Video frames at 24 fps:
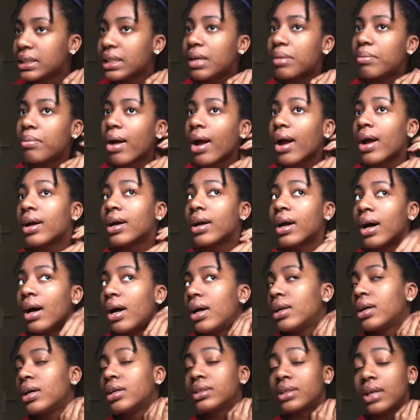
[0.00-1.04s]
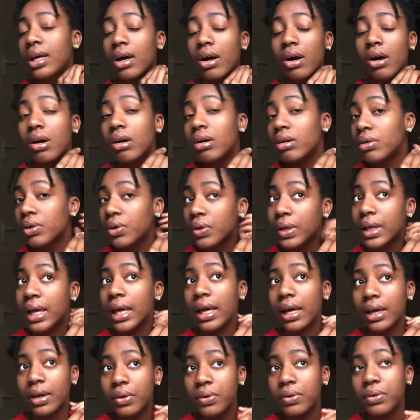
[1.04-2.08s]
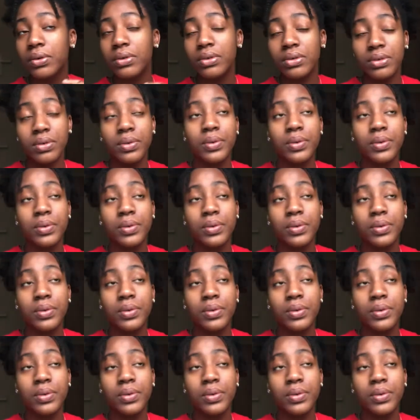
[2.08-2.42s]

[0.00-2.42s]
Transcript: America, and I was like, oh, okay, cool,